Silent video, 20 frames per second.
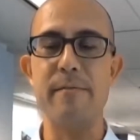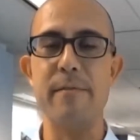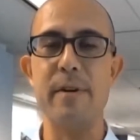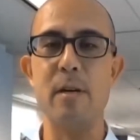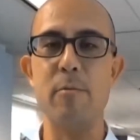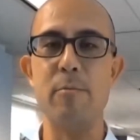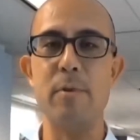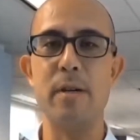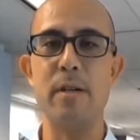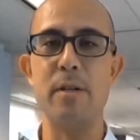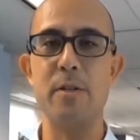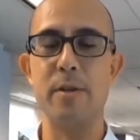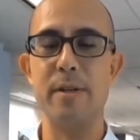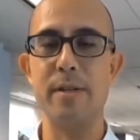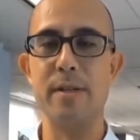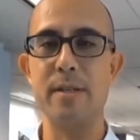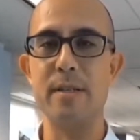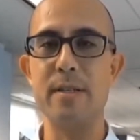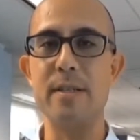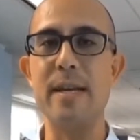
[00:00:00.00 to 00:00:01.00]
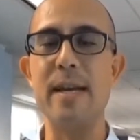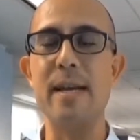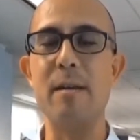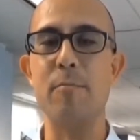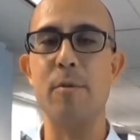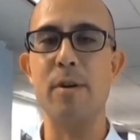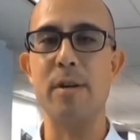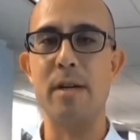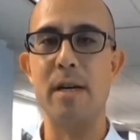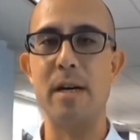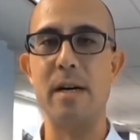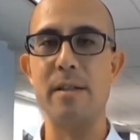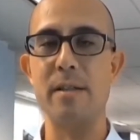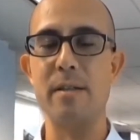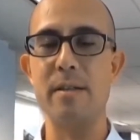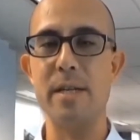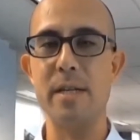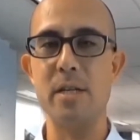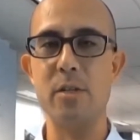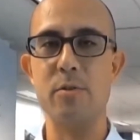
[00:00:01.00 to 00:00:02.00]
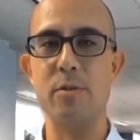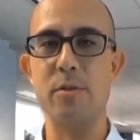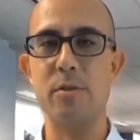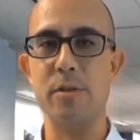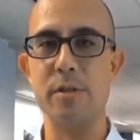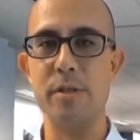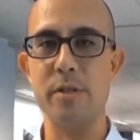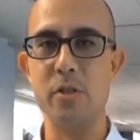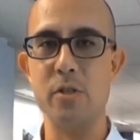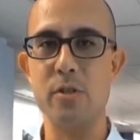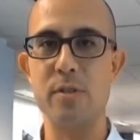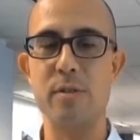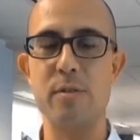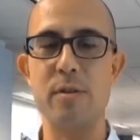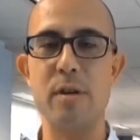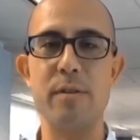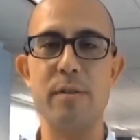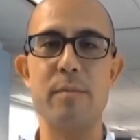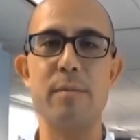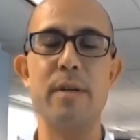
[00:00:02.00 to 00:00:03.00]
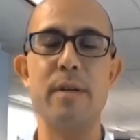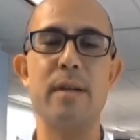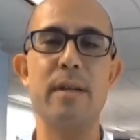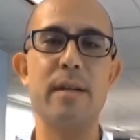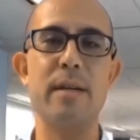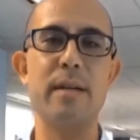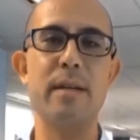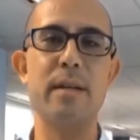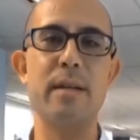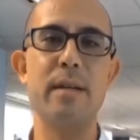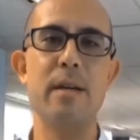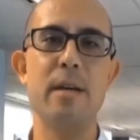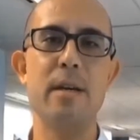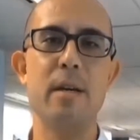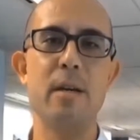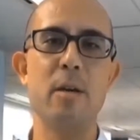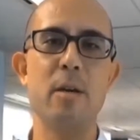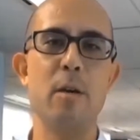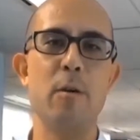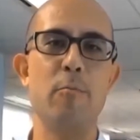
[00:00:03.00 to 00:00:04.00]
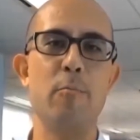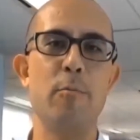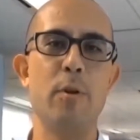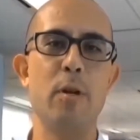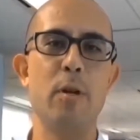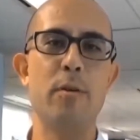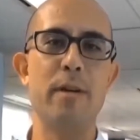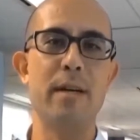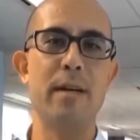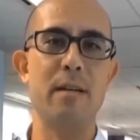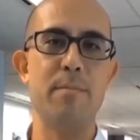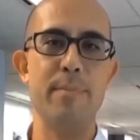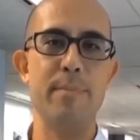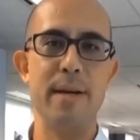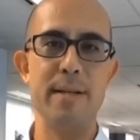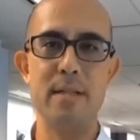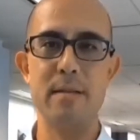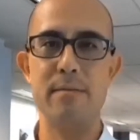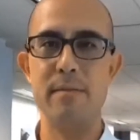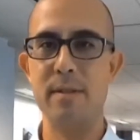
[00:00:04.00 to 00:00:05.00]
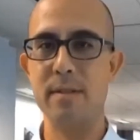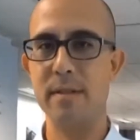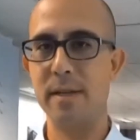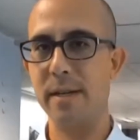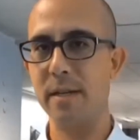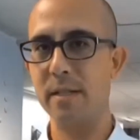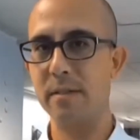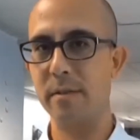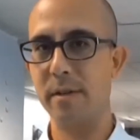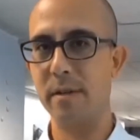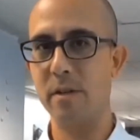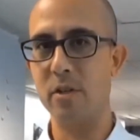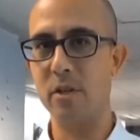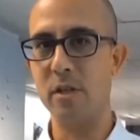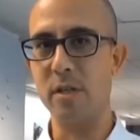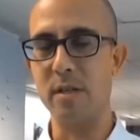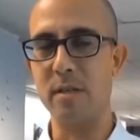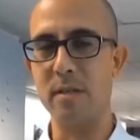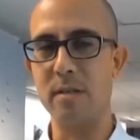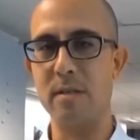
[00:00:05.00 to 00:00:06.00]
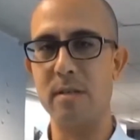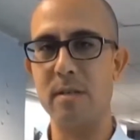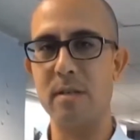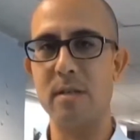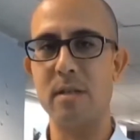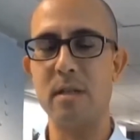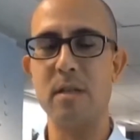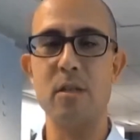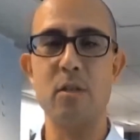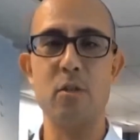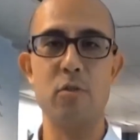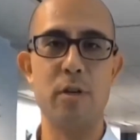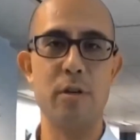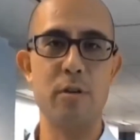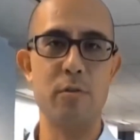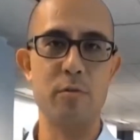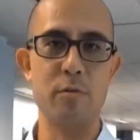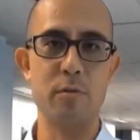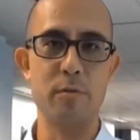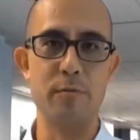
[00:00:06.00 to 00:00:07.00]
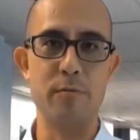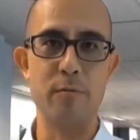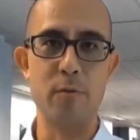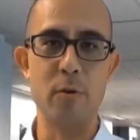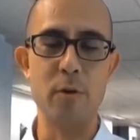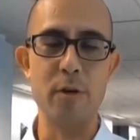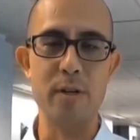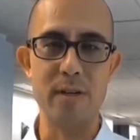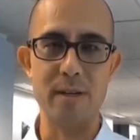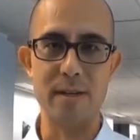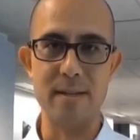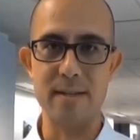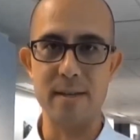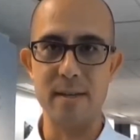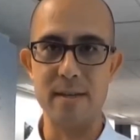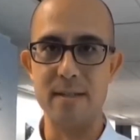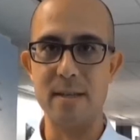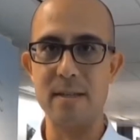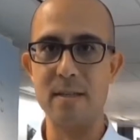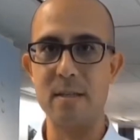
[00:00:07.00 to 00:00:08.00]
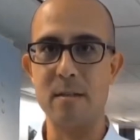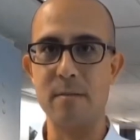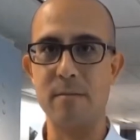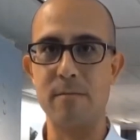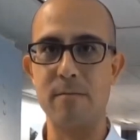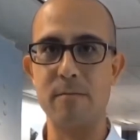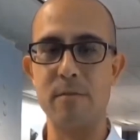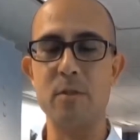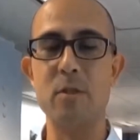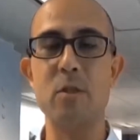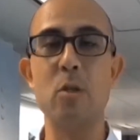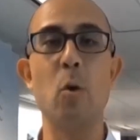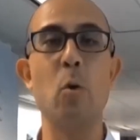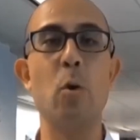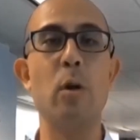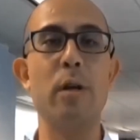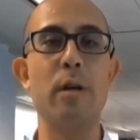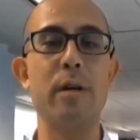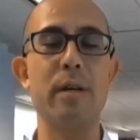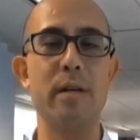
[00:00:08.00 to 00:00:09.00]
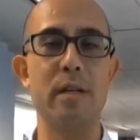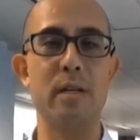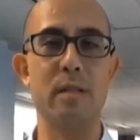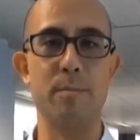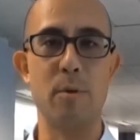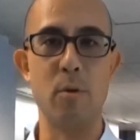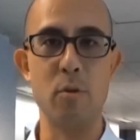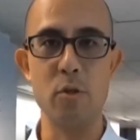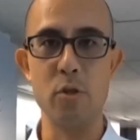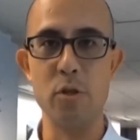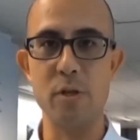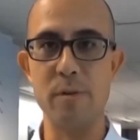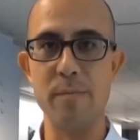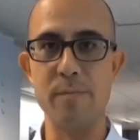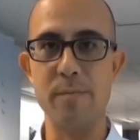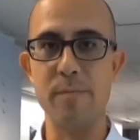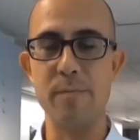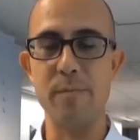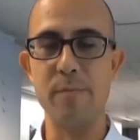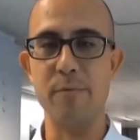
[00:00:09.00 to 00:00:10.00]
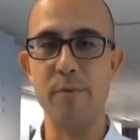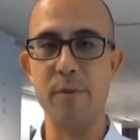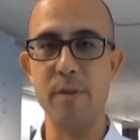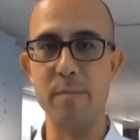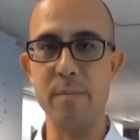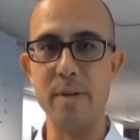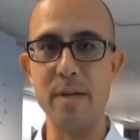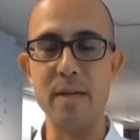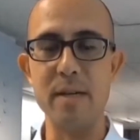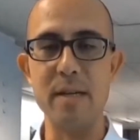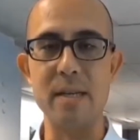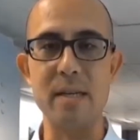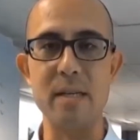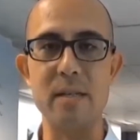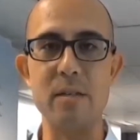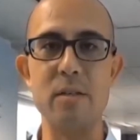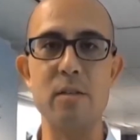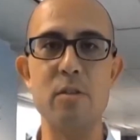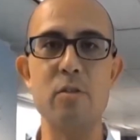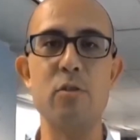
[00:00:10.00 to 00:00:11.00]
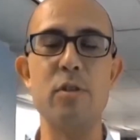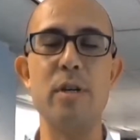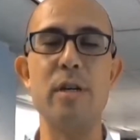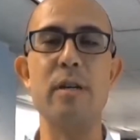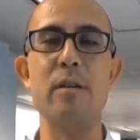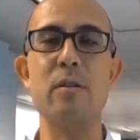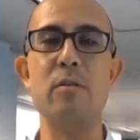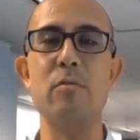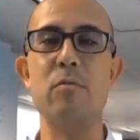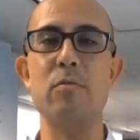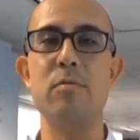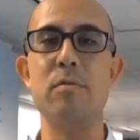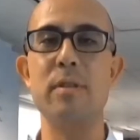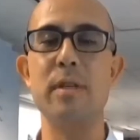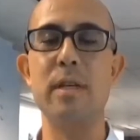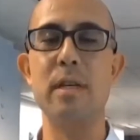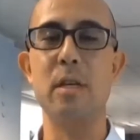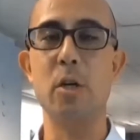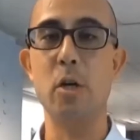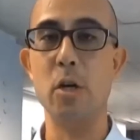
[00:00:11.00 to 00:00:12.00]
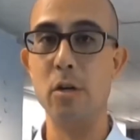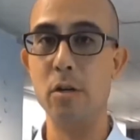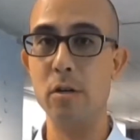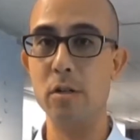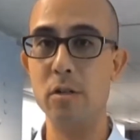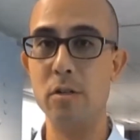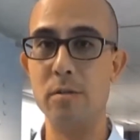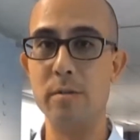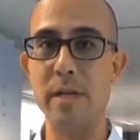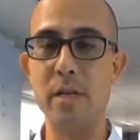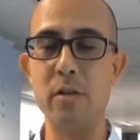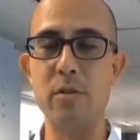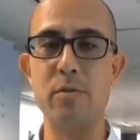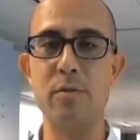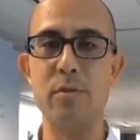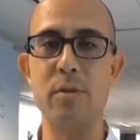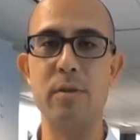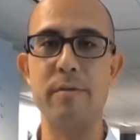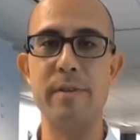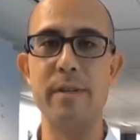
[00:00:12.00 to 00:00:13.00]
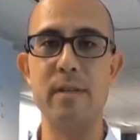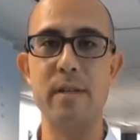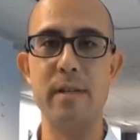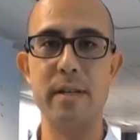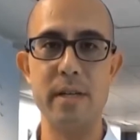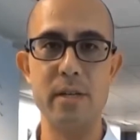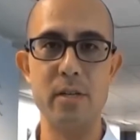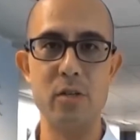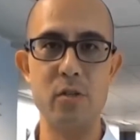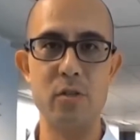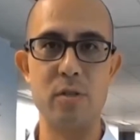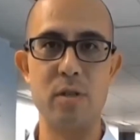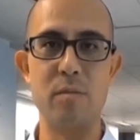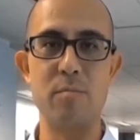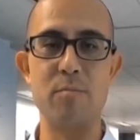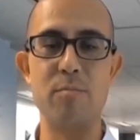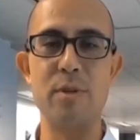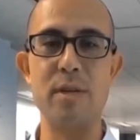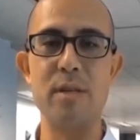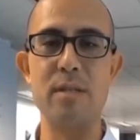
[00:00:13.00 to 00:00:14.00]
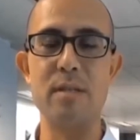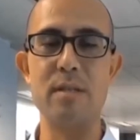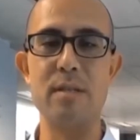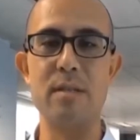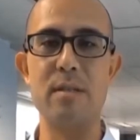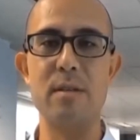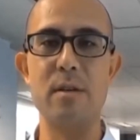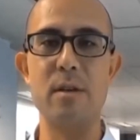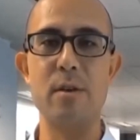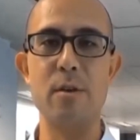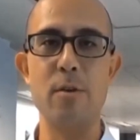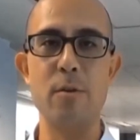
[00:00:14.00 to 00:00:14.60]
very well to understand what are the natural conditions around the building. We look at passive design strategies, trying to avoid excessive solar exposure for the building, trying to encourage natural ventilation and breezes